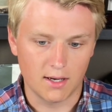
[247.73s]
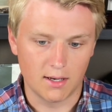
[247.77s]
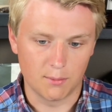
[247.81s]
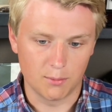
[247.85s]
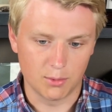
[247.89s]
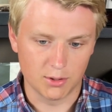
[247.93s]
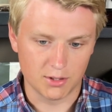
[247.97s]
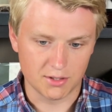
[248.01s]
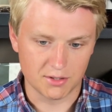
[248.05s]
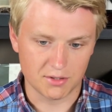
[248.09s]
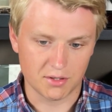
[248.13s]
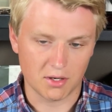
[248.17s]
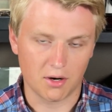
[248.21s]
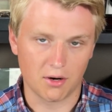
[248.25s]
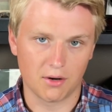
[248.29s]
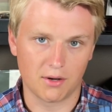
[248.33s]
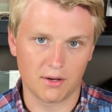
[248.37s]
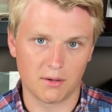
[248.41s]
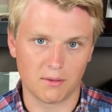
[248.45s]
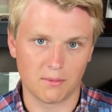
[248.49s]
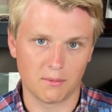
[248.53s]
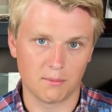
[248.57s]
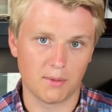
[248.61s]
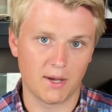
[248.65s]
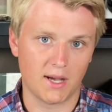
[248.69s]
Which is
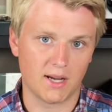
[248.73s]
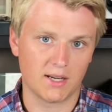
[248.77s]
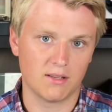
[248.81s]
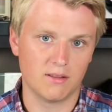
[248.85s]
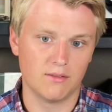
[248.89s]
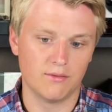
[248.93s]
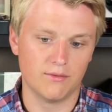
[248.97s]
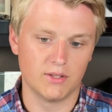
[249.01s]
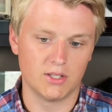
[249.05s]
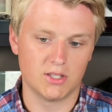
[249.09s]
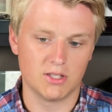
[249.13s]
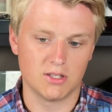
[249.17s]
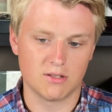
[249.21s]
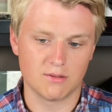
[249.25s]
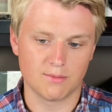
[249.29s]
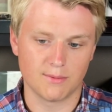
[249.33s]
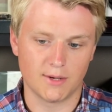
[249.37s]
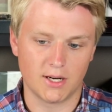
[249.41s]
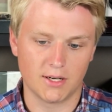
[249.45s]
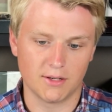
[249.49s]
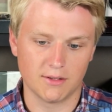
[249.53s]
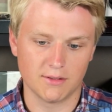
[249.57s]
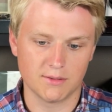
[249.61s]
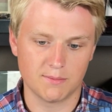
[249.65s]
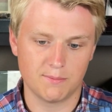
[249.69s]
harkening back to the vintage
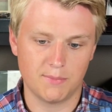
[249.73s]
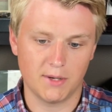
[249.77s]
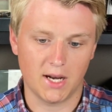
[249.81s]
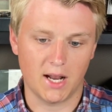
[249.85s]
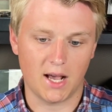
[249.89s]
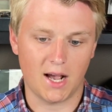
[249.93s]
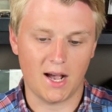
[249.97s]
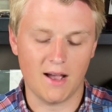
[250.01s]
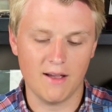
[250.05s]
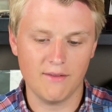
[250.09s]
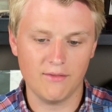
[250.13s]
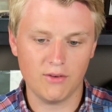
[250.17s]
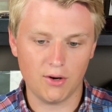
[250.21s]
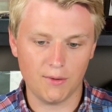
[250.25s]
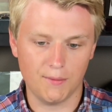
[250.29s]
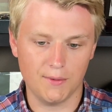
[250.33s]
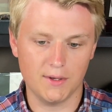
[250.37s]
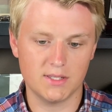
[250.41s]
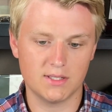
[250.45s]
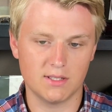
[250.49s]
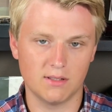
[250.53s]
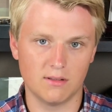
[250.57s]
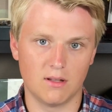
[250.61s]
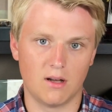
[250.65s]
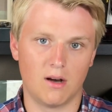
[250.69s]
models. But I've
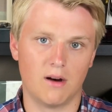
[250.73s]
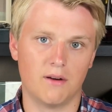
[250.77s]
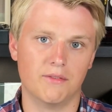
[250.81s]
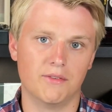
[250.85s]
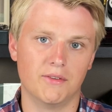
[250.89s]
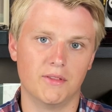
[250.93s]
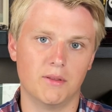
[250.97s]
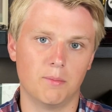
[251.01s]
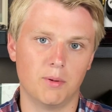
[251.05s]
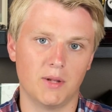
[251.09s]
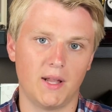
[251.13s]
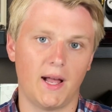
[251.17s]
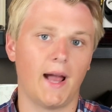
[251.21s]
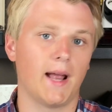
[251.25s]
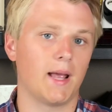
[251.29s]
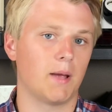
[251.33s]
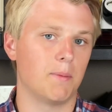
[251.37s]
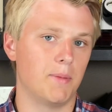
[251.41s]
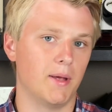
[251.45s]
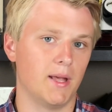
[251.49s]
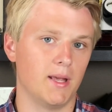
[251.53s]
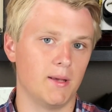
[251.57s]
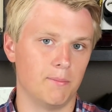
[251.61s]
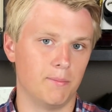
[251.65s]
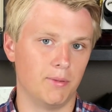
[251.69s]
always loved the Black
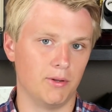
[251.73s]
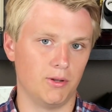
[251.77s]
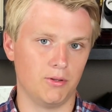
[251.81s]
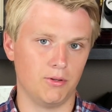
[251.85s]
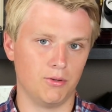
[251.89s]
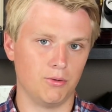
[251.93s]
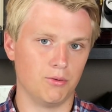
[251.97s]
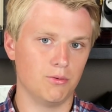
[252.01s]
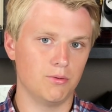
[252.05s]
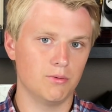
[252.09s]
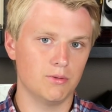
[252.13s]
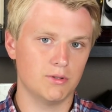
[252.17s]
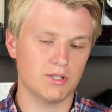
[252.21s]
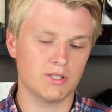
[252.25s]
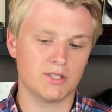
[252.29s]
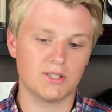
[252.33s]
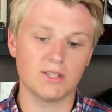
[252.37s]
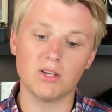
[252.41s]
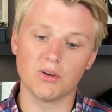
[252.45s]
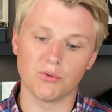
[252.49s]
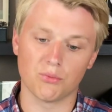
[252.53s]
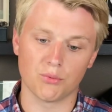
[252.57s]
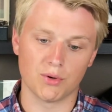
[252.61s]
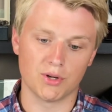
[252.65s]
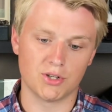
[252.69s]
Bay Blue, just
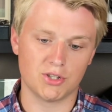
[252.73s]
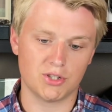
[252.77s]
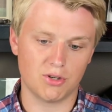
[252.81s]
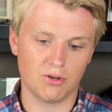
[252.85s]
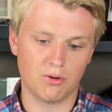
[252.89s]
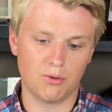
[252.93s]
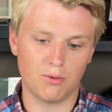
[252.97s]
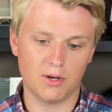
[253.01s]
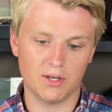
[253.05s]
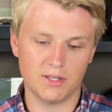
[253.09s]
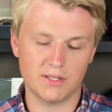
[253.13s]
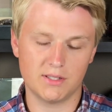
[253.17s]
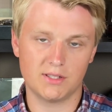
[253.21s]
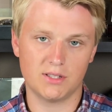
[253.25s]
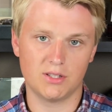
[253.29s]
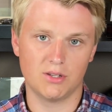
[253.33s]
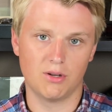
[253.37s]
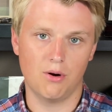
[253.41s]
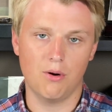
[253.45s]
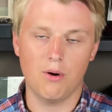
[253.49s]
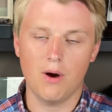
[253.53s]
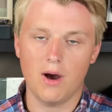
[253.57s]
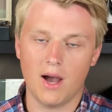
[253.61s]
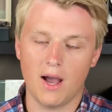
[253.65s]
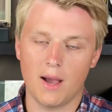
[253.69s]
the original one too.